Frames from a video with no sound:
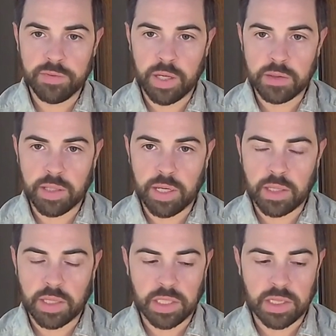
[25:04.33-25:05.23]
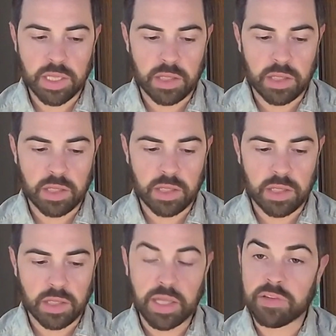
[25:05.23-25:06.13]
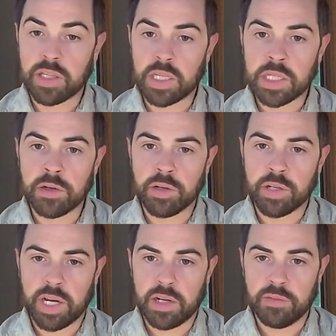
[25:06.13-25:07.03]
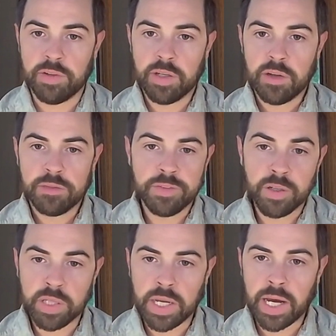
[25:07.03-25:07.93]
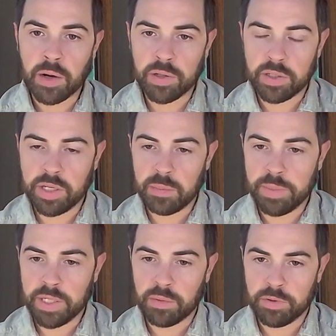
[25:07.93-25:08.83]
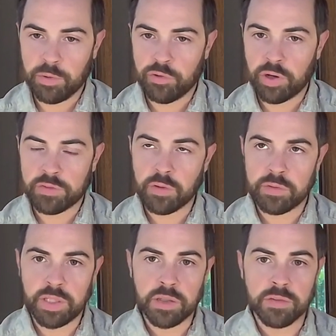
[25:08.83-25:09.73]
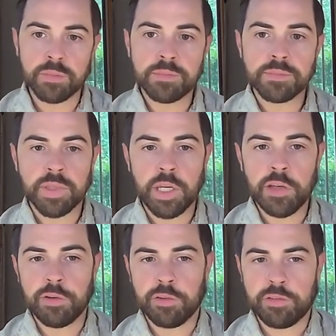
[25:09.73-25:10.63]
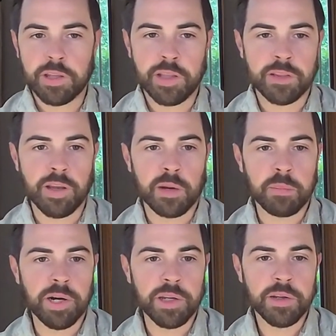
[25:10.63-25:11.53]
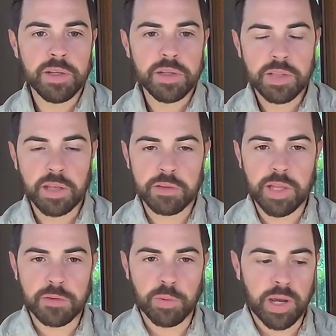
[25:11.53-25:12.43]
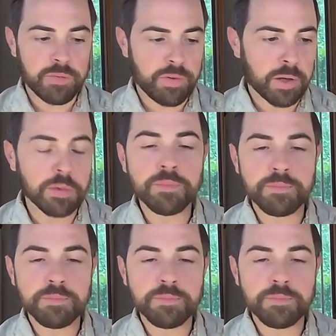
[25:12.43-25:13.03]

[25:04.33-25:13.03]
That I think that's on the leader to kind of feel that out and be able to address those needs. Easier said than done, but that's what I found.